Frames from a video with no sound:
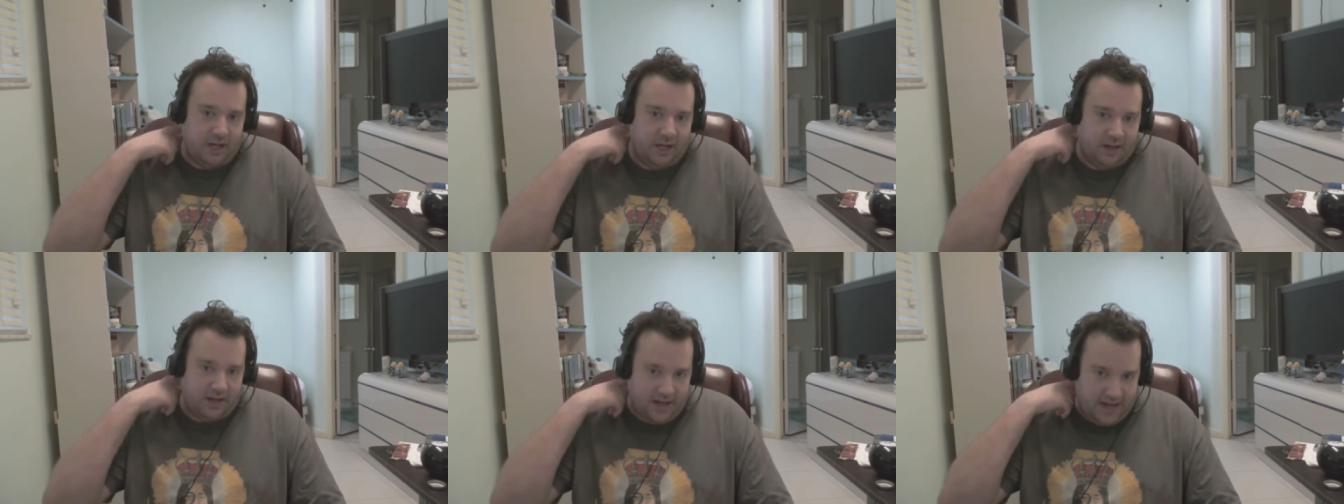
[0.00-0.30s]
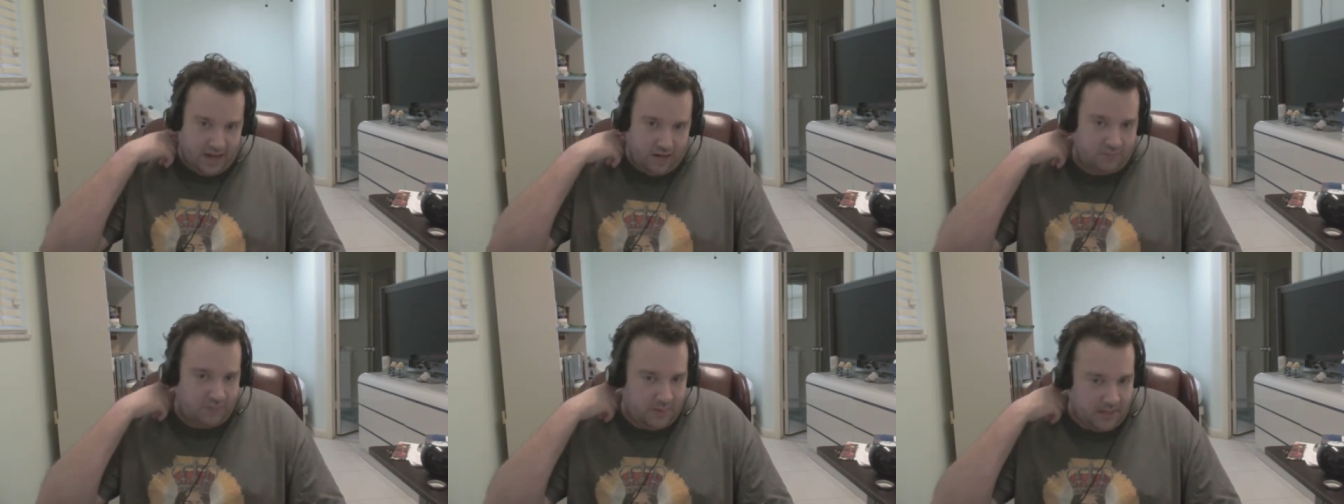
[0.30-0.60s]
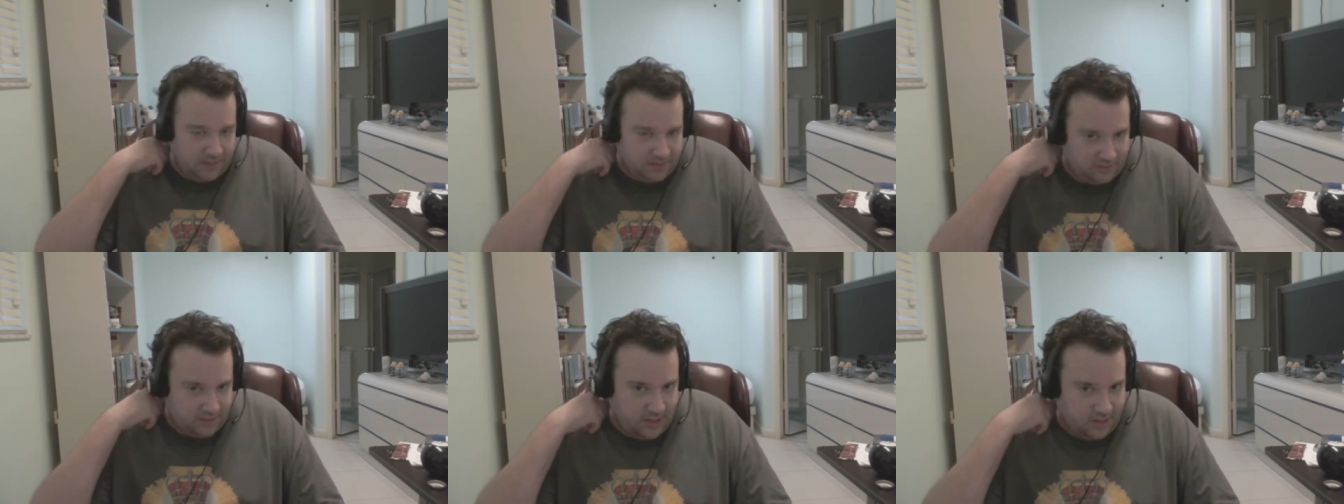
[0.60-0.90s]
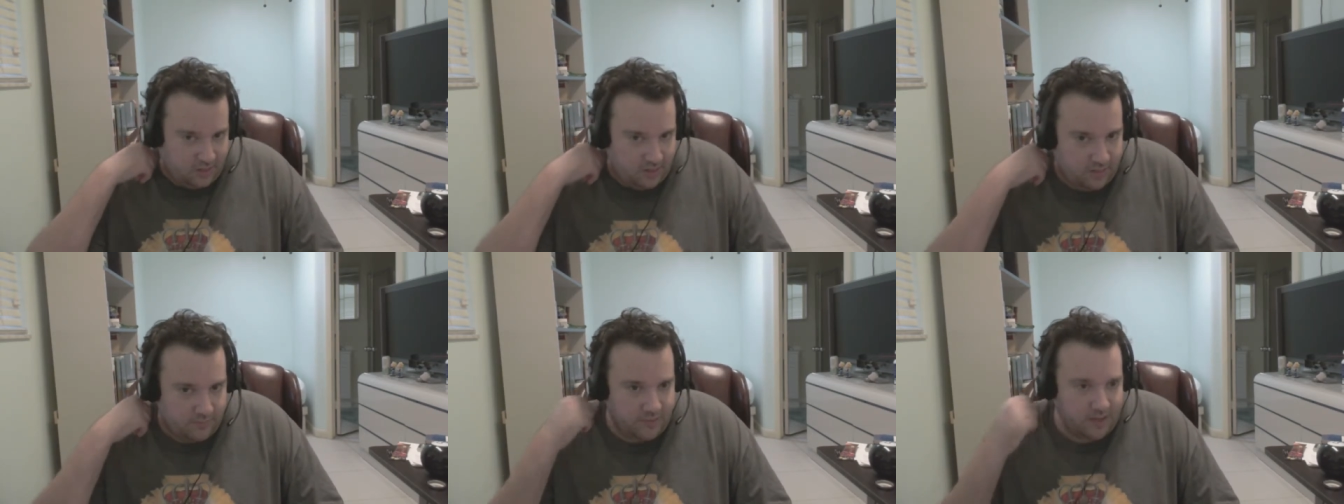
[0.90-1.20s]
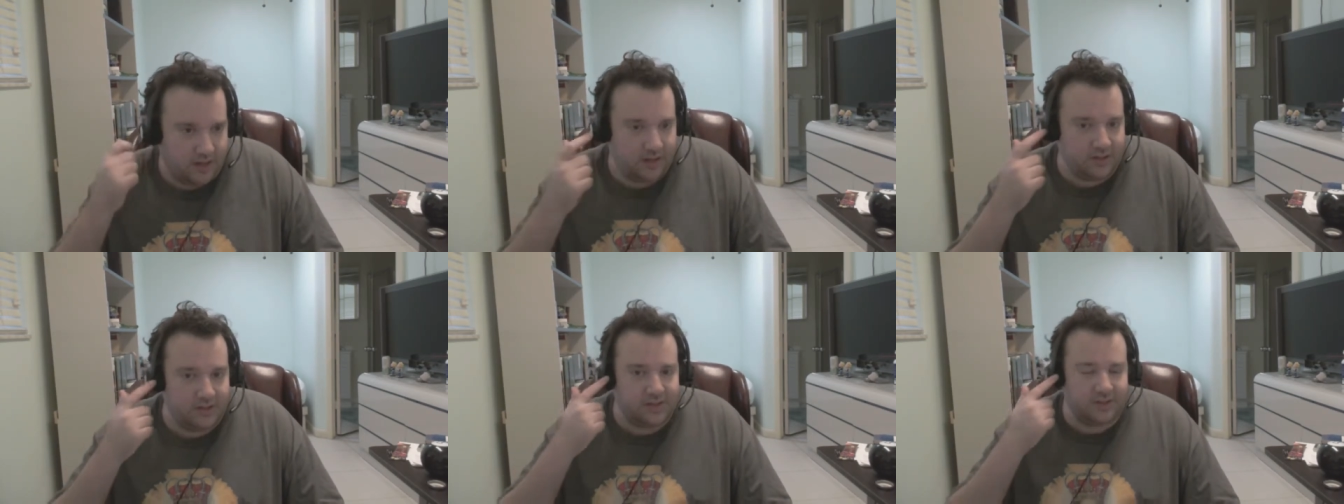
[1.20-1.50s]
account-based DRM
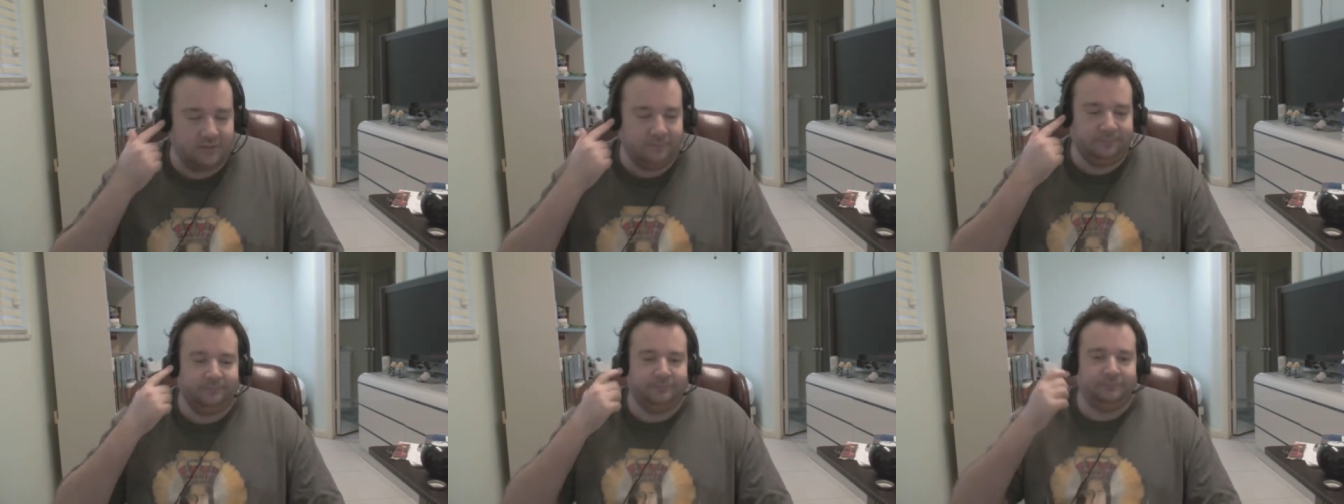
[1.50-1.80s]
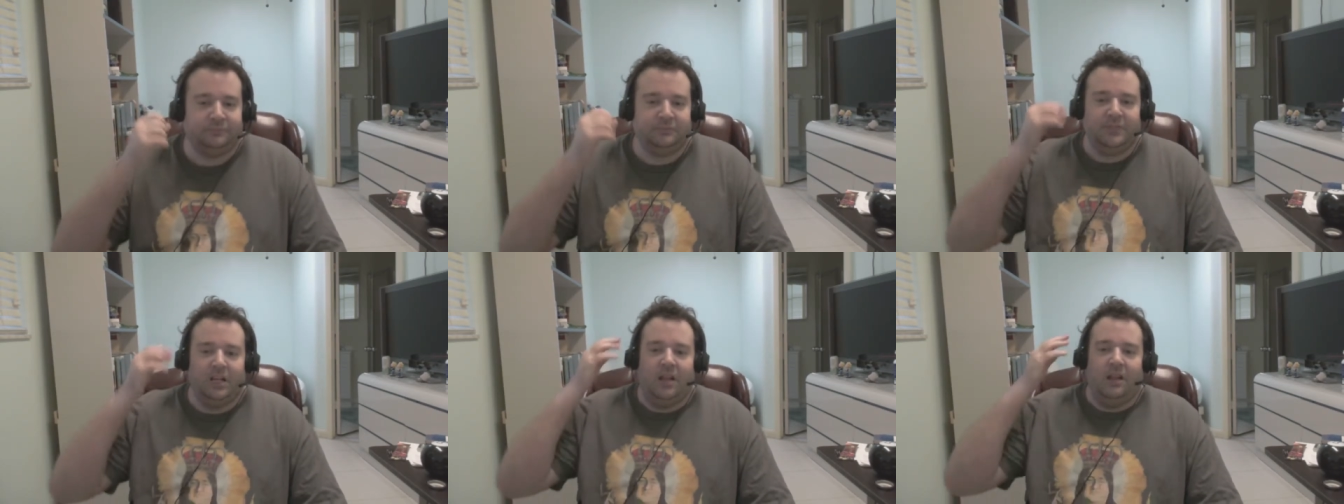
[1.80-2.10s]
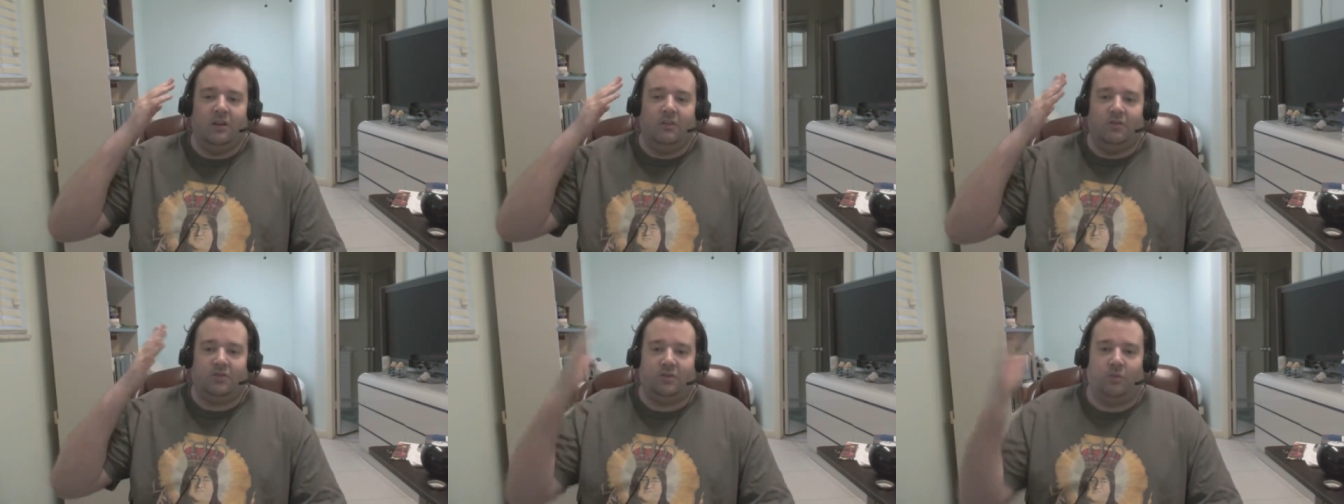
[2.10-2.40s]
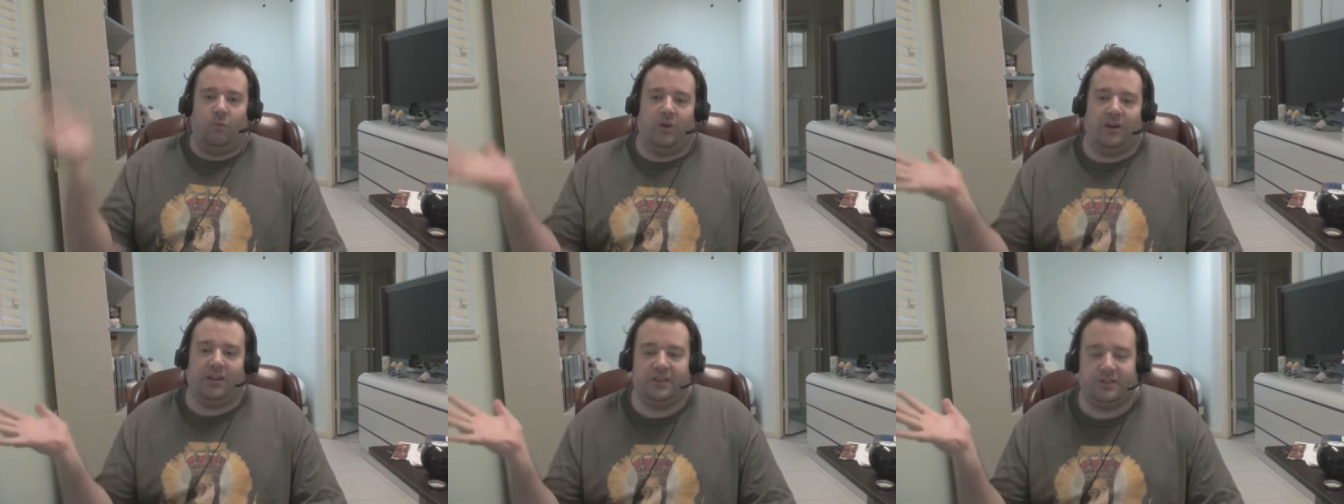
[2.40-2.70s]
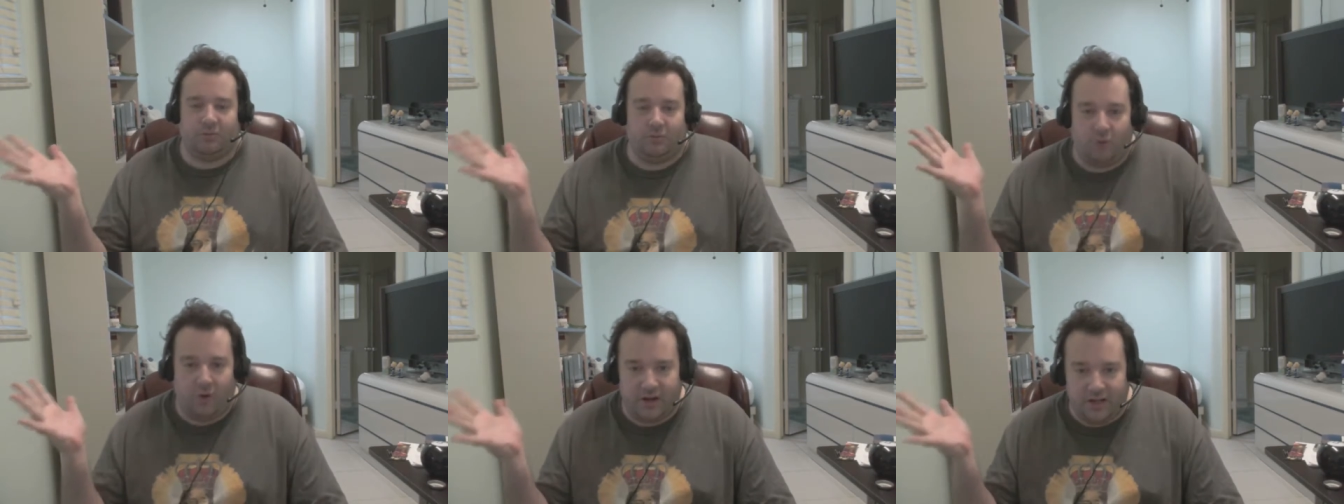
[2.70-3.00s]
does. So what does
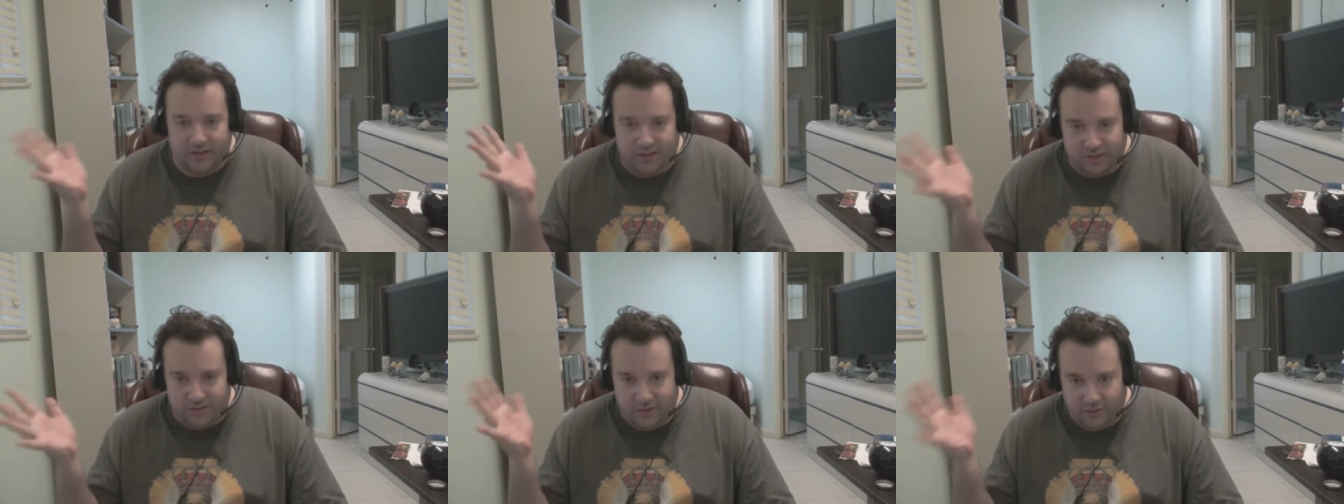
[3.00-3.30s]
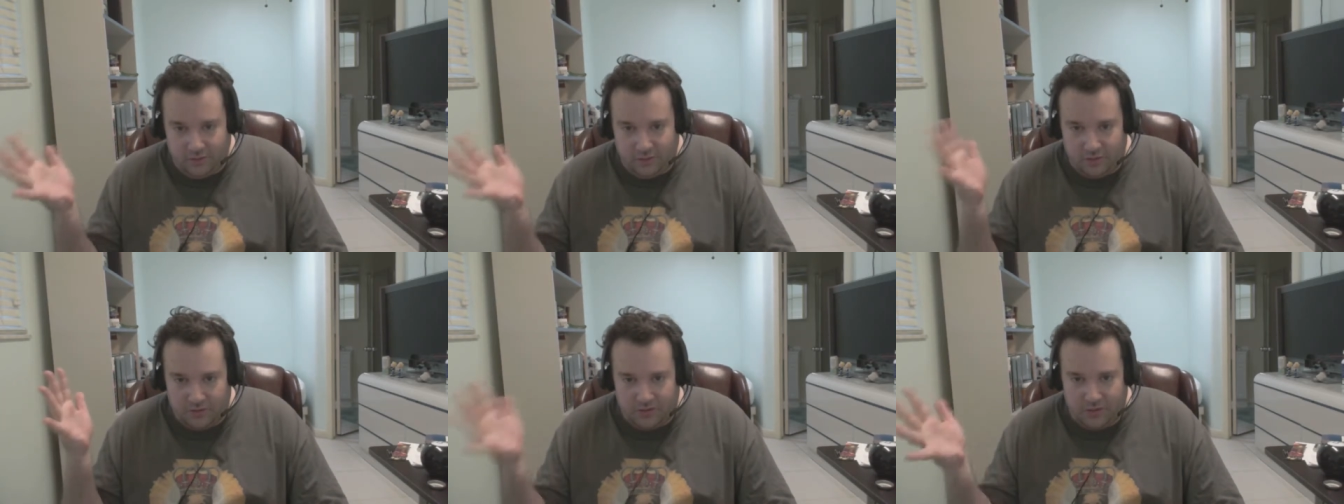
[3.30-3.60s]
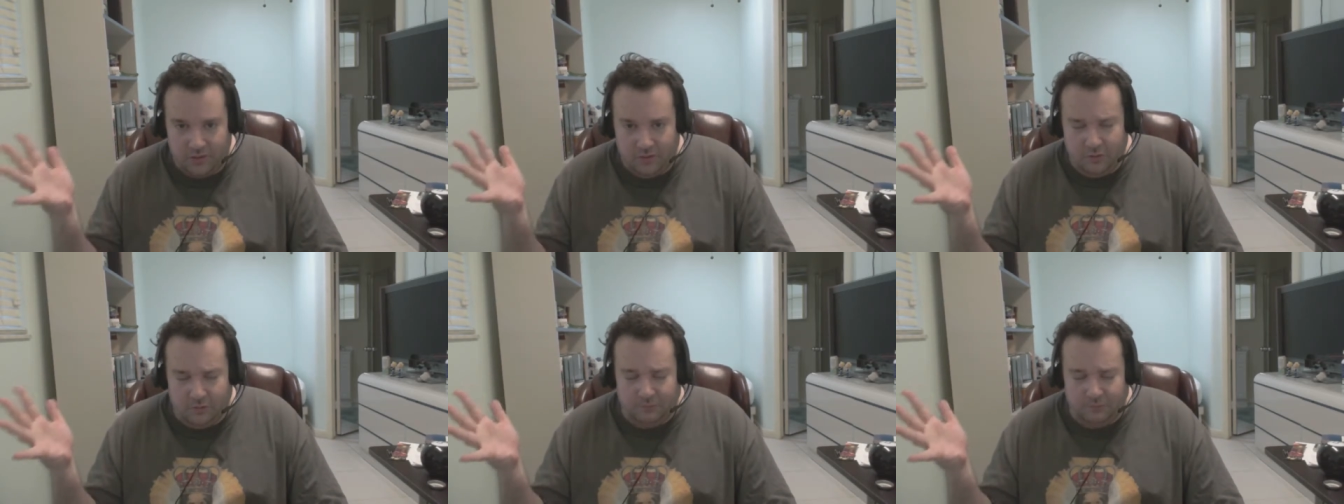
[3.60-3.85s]
Denuvo do?